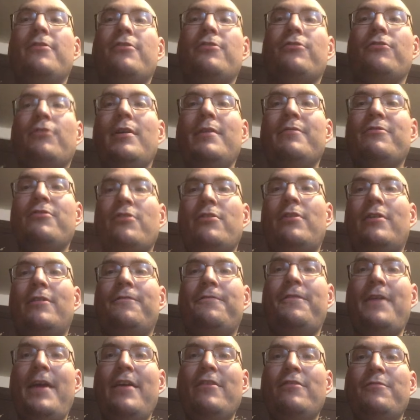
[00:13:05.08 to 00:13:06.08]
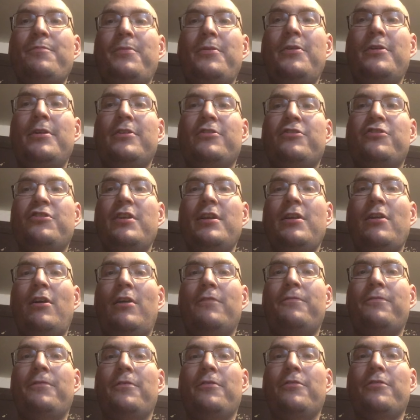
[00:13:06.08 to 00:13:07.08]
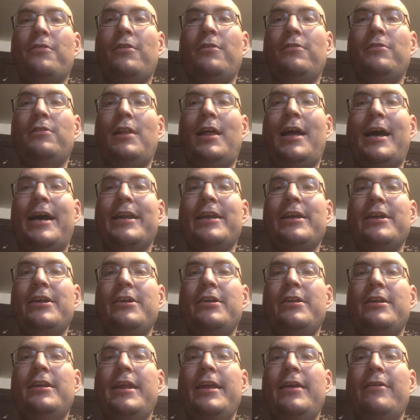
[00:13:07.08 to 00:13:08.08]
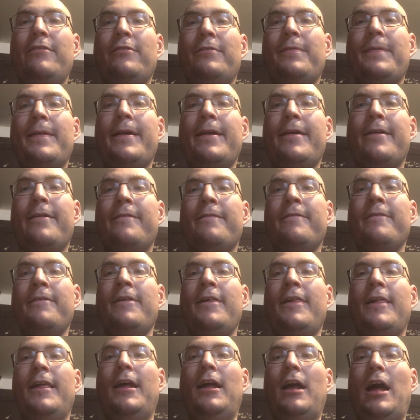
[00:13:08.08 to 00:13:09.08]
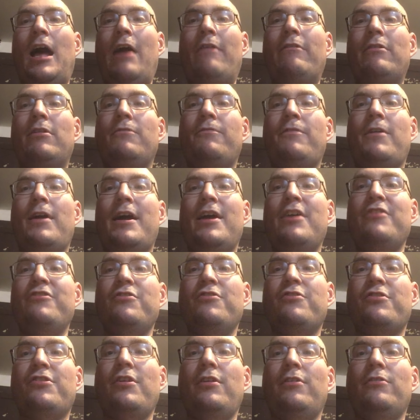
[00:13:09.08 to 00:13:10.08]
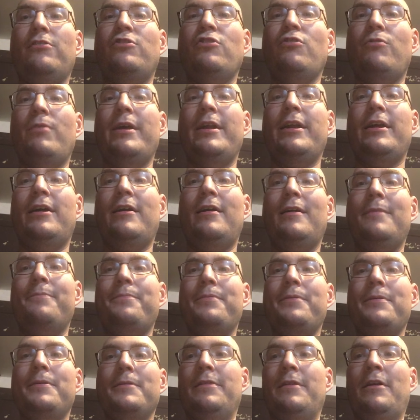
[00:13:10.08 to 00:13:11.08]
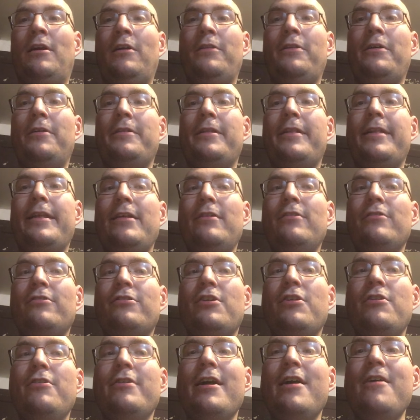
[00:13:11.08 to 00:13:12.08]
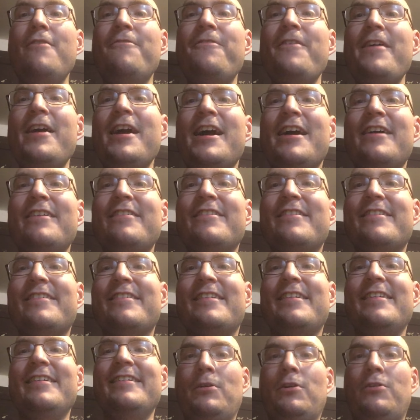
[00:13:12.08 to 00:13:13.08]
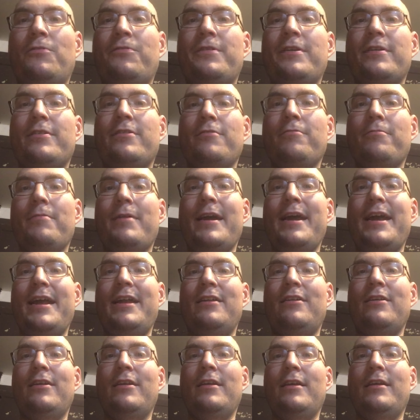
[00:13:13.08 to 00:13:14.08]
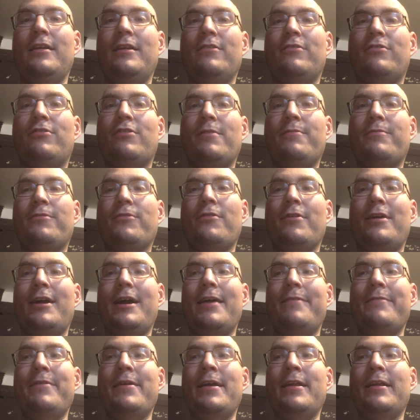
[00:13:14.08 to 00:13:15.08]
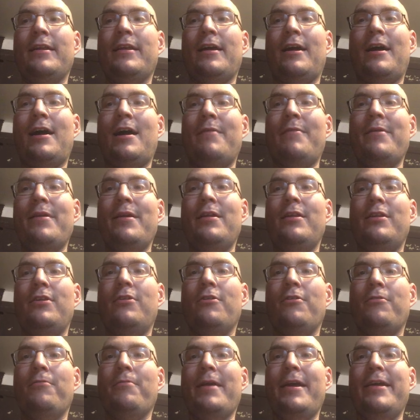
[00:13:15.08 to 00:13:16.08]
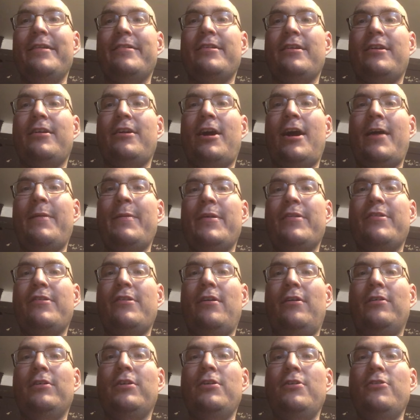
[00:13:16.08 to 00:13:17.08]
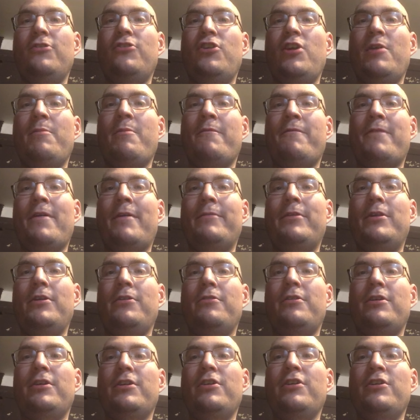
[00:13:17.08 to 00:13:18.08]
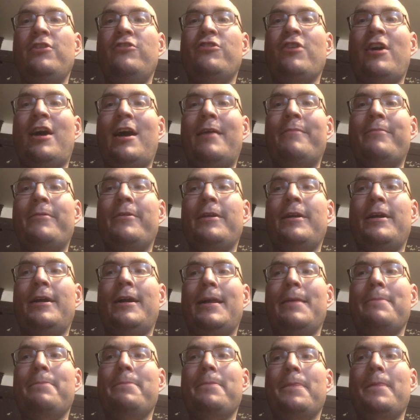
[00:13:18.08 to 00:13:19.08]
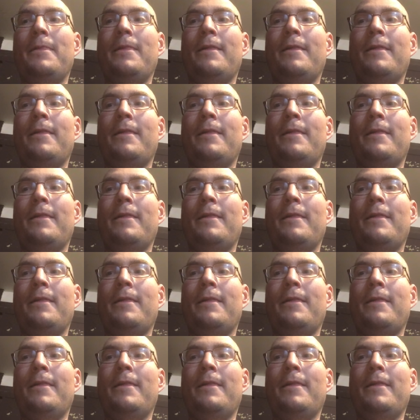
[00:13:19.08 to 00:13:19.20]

description on Facebook. She offers a lot of good deals there. I would advise you still join up. Although the deals do go fast, don't forget to rate, subscribe, and comment. Your rates and comments tell YouTube if I'm doing a good job or not